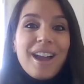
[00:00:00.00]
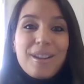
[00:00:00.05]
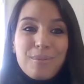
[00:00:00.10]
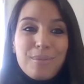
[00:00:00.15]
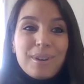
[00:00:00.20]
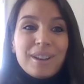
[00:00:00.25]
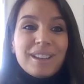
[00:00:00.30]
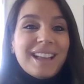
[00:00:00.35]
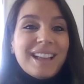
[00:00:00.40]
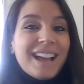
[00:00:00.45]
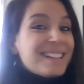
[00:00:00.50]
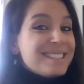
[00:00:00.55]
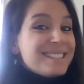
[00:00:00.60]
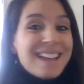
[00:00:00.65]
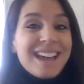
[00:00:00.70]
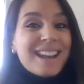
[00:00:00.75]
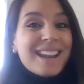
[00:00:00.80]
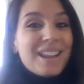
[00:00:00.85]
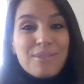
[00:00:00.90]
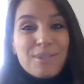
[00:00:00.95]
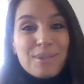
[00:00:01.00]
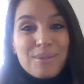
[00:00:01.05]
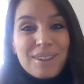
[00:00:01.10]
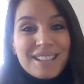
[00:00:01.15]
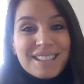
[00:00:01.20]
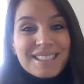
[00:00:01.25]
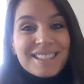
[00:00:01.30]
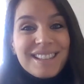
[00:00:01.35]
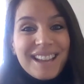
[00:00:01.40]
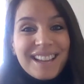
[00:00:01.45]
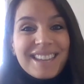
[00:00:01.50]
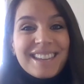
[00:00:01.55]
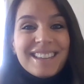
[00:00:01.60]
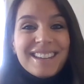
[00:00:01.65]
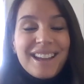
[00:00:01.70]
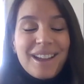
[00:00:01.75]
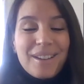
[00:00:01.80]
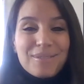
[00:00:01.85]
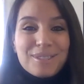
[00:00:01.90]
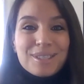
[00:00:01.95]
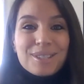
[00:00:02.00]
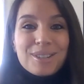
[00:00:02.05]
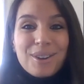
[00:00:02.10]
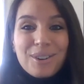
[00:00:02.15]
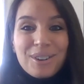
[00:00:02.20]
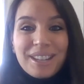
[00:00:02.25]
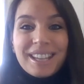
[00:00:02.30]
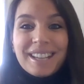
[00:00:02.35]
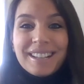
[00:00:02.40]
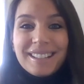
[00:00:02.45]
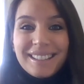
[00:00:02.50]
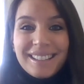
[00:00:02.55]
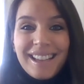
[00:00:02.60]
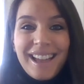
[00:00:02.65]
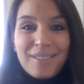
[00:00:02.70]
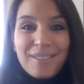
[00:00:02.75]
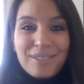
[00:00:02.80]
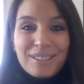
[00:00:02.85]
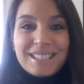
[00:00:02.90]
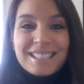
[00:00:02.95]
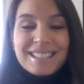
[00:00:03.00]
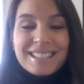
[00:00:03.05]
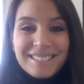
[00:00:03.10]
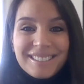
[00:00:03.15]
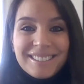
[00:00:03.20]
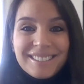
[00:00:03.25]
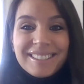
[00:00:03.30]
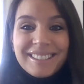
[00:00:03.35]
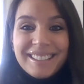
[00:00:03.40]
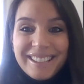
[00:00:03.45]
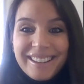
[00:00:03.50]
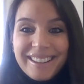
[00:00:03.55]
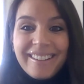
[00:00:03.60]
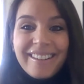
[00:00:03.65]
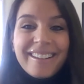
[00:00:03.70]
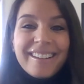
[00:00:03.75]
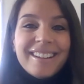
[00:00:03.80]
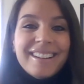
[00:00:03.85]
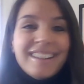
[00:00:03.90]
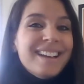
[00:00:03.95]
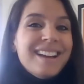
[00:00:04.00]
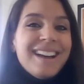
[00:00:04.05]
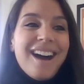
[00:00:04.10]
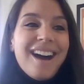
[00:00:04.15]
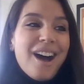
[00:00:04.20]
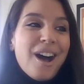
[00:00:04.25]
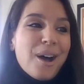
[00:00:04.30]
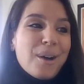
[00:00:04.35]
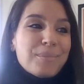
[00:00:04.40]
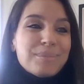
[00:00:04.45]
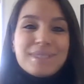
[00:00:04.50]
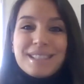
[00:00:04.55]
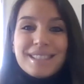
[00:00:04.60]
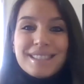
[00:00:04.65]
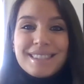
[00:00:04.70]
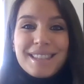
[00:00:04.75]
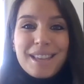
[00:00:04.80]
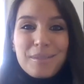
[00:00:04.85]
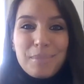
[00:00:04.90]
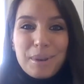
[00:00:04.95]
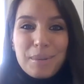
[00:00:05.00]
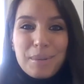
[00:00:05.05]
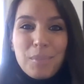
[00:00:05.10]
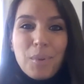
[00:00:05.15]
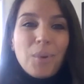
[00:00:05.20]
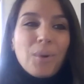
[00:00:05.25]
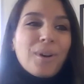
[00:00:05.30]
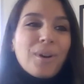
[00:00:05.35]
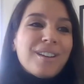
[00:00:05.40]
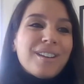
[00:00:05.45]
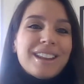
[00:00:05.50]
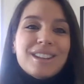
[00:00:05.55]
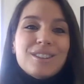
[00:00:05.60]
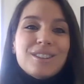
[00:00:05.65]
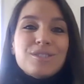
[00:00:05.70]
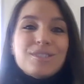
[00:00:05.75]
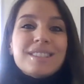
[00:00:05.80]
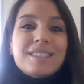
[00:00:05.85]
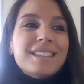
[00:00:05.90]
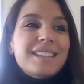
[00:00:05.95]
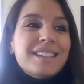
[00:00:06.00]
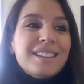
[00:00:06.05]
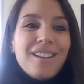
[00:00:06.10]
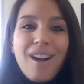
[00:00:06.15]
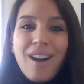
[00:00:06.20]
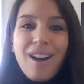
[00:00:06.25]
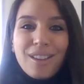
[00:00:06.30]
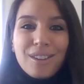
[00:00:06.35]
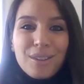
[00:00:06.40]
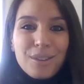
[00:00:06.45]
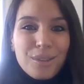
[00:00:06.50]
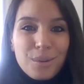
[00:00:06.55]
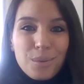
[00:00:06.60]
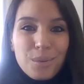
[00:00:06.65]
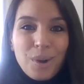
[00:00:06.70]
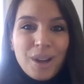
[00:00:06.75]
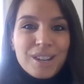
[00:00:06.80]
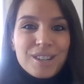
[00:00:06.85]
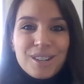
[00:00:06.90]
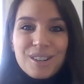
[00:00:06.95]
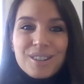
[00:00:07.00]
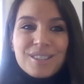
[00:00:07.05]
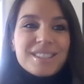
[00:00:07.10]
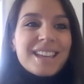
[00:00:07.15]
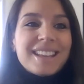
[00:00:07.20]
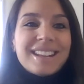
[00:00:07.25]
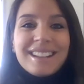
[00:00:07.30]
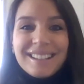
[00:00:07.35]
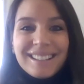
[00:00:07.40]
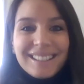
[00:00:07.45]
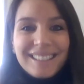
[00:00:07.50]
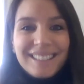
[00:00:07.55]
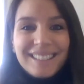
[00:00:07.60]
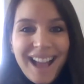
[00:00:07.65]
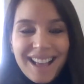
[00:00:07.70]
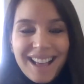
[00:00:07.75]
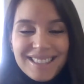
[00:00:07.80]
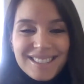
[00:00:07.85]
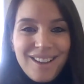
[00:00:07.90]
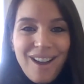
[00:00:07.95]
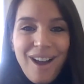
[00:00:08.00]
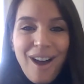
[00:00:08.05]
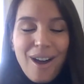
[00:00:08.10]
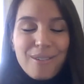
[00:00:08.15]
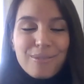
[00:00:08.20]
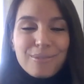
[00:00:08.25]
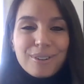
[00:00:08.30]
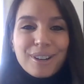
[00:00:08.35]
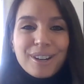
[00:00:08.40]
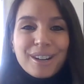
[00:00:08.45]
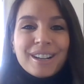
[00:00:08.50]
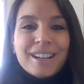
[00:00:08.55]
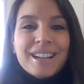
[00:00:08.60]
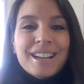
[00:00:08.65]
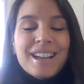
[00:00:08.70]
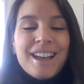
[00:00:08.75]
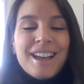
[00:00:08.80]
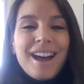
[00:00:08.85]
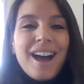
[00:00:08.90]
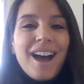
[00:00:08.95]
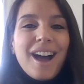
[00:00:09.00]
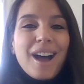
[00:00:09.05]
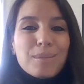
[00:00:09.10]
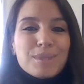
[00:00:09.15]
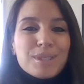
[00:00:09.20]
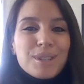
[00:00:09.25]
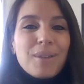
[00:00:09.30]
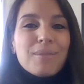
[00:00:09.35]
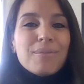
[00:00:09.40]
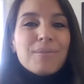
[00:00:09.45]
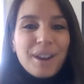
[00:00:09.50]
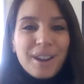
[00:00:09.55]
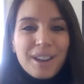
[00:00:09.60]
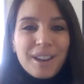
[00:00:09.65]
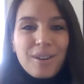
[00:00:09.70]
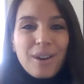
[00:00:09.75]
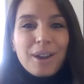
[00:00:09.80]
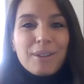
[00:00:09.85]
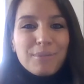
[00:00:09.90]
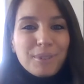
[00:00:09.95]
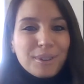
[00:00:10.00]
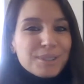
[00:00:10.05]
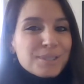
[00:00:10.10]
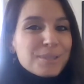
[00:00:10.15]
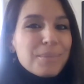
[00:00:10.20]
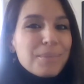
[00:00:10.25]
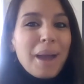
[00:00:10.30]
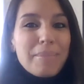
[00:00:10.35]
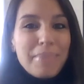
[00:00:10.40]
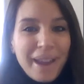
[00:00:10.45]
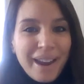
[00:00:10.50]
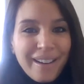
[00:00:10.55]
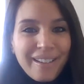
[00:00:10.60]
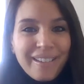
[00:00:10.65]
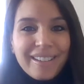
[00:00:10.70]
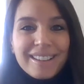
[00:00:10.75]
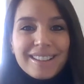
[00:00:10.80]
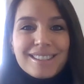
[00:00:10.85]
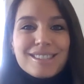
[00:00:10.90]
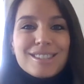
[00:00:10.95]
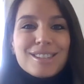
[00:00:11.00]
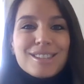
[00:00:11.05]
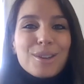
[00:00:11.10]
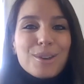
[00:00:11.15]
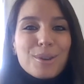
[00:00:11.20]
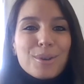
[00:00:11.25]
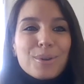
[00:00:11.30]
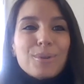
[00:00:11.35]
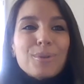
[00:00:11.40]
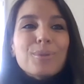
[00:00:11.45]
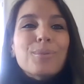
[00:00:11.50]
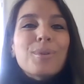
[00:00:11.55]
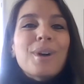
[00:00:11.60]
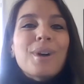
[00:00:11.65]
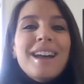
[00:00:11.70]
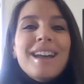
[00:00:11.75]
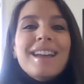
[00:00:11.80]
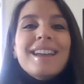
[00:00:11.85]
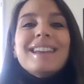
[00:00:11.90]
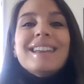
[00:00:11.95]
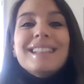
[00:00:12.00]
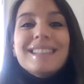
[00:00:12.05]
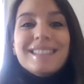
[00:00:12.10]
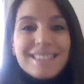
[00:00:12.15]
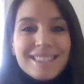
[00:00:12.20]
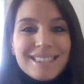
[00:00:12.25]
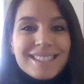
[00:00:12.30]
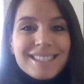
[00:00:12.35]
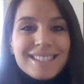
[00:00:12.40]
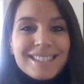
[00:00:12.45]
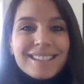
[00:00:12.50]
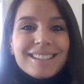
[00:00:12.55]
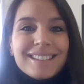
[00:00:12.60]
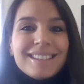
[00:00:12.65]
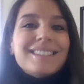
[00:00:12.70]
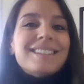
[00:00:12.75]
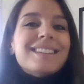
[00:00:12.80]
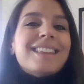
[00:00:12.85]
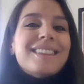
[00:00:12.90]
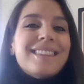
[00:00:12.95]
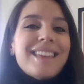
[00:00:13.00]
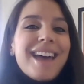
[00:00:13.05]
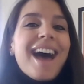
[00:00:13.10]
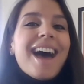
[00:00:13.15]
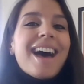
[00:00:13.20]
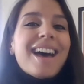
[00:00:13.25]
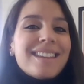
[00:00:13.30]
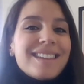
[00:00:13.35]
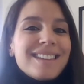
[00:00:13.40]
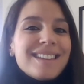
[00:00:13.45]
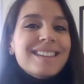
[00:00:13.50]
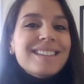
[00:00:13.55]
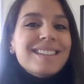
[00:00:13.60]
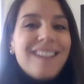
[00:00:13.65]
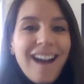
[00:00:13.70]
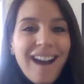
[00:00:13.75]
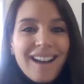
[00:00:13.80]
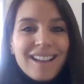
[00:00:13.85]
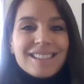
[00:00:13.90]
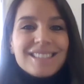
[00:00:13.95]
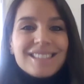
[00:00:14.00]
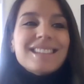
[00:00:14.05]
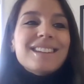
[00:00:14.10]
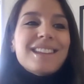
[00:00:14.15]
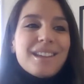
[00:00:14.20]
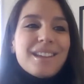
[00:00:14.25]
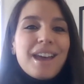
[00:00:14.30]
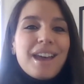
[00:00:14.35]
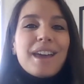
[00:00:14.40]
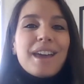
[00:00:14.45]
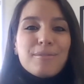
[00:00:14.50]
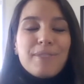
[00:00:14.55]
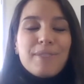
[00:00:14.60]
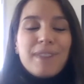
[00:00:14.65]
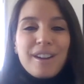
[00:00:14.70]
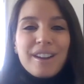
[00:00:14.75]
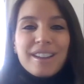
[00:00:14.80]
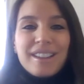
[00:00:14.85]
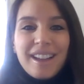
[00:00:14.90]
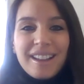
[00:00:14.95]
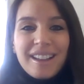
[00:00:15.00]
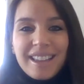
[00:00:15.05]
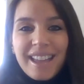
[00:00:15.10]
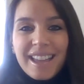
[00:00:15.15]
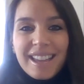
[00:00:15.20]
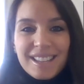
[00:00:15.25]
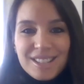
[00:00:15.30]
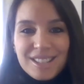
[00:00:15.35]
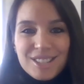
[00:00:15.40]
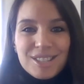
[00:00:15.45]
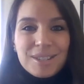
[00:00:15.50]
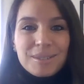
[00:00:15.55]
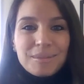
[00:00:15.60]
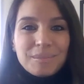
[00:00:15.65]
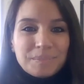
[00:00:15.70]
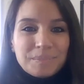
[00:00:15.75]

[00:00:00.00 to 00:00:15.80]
I realized not everyone is lucky enough to go to Italy every single year since they've been born and see all of the wonders that Italy has to offer. So I'm very grateful to my parents who instilled that in us at a very young age.